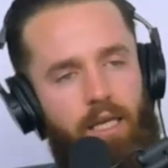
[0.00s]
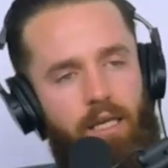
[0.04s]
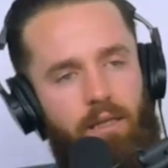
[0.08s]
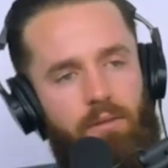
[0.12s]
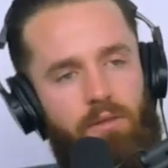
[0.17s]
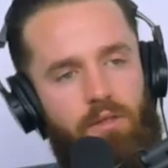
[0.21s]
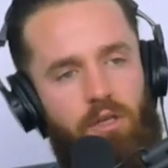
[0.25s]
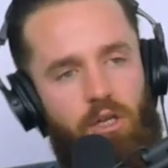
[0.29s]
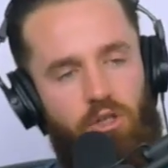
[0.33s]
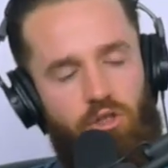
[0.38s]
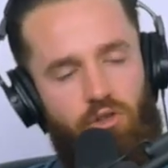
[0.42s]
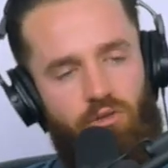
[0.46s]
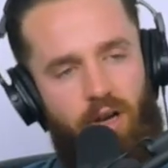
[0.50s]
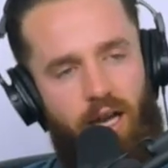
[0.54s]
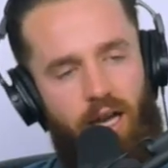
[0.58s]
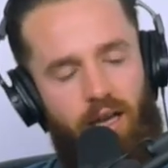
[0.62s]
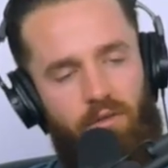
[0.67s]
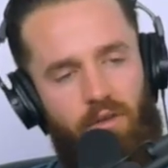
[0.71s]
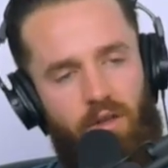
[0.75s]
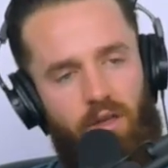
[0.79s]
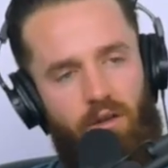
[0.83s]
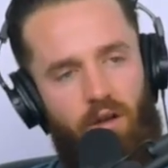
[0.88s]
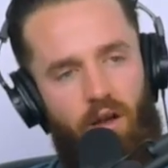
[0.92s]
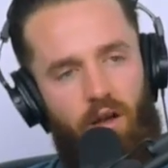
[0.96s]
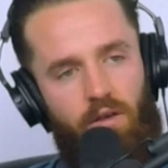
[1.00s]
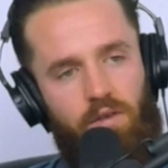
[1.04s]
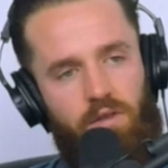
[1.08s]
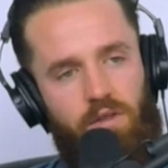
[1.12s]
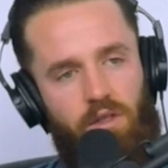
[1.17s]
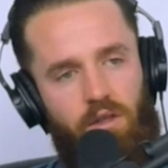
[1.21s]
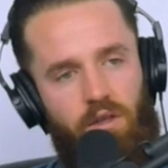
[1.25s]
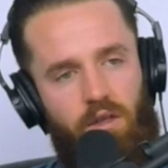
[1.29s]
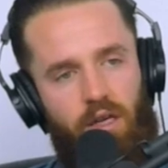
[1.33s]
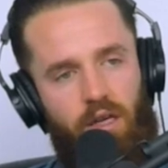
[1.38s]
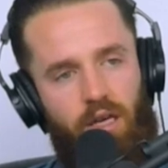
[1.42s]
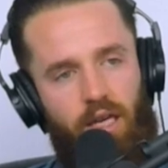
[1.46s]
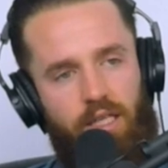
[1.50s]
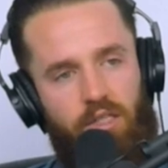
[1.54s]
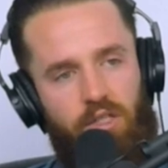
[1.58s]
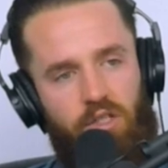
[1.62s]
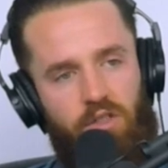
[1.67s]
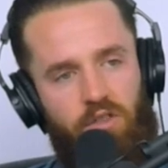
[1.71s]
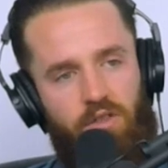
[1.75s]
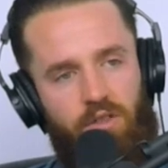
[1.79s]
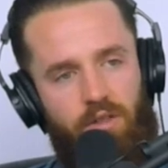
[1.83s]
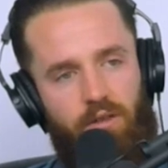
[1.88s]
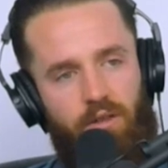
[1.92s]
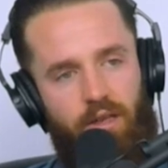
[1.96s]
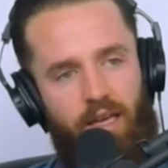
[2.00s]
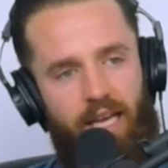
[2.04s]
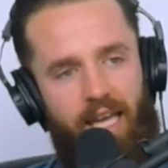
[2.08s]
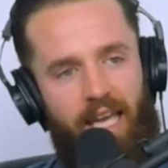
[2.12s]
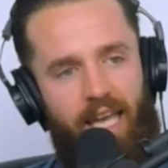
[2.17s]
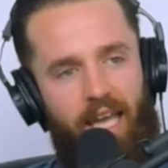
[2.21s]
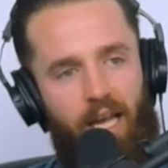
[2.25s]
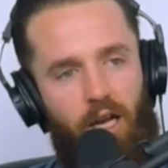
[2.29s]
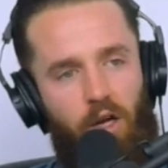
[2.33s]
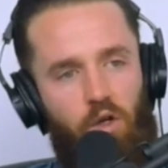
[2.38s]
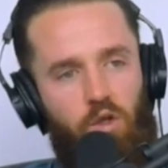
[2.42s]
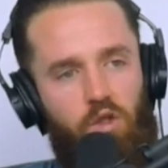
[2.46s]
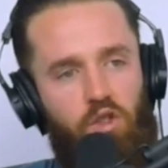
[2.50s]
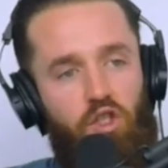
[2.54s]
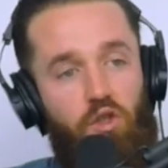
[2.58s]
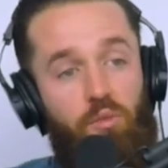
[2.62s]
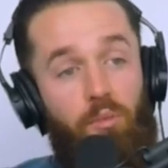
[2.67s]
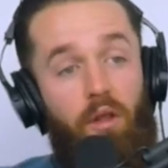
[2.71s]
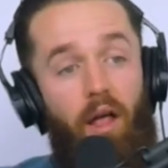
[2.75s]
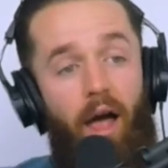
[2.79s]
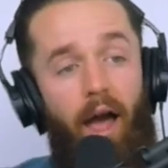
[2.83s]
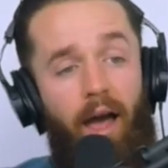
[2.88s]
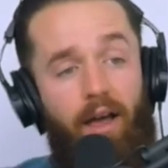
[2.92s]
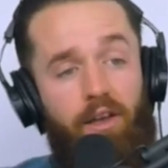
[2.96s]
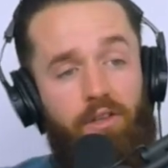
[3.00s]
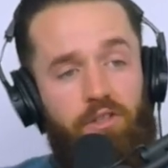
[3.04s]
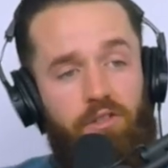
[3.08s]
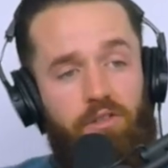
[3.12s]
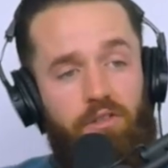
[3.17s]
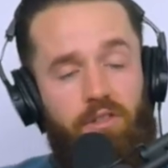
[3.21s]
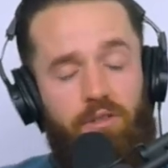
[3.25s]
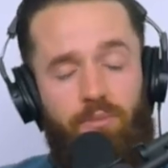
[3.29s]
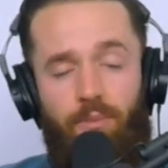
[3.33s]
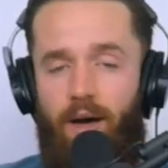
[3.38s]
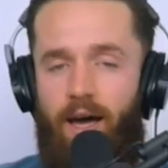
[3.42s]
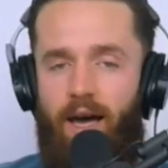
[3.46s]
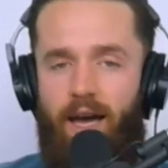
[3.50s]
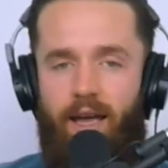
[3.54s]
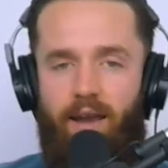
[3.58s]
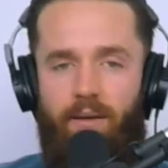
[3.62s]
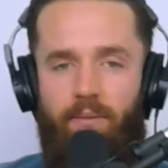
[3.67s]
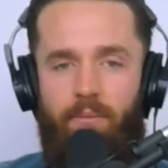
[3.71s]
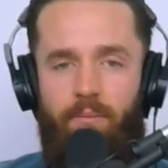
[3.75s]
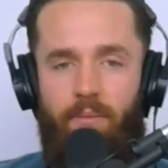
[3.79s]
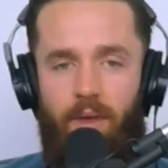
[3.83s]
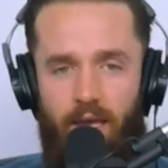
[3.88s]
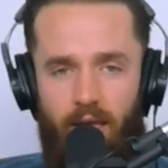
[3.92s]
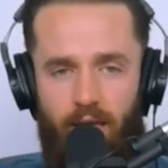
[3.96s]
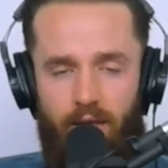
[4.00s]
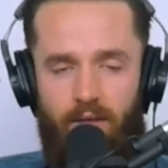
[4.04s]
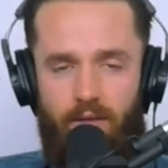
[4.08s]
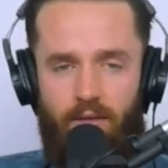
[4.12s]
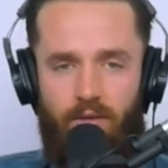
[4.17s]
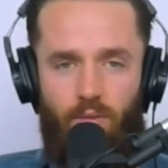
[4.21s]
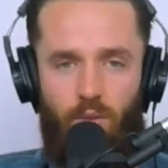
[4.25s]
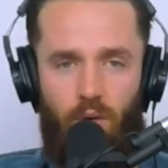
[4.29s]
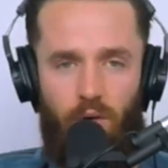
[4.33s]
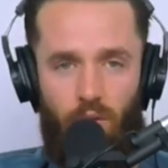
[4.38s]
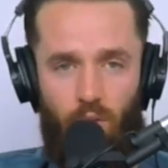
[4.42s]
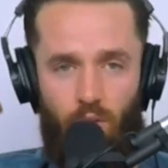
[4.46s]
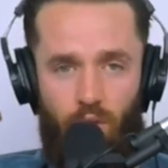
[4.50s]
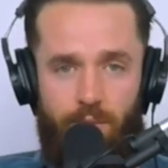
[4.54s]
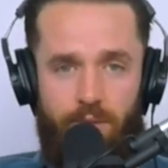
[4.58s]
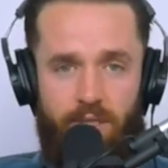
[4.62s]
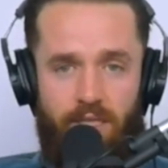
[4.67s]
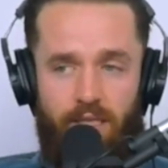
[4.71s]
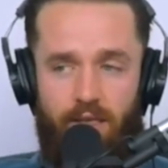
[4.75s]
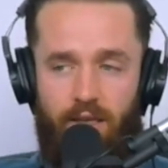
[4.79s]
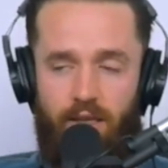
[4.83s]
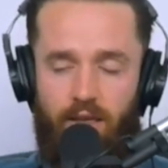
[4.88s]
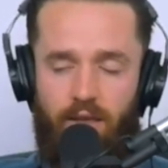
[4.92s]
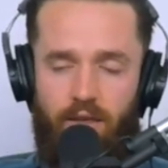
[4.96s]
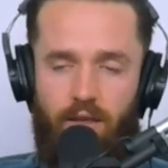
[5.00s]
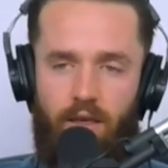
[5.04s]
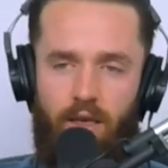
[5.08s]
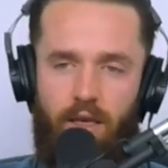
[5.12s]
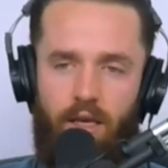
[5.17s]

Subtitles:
Start driving. All of a sudden, I hear splashes behind me where the woman's sitting.